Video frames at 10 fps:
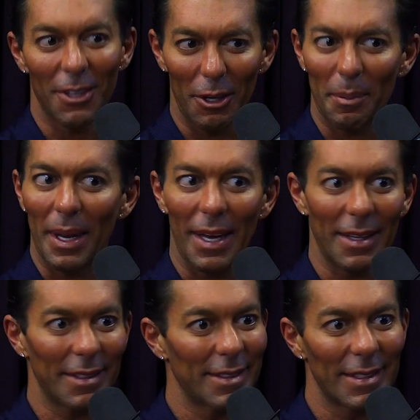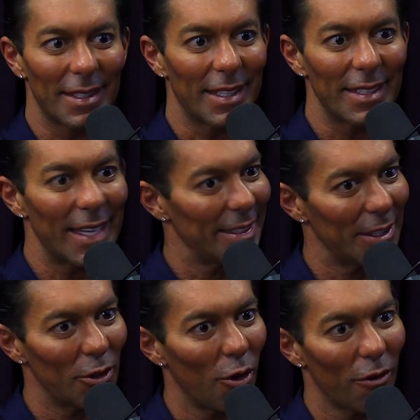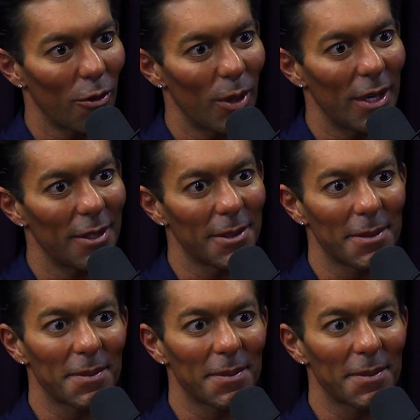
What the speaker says: Very bad. That didn't go over well.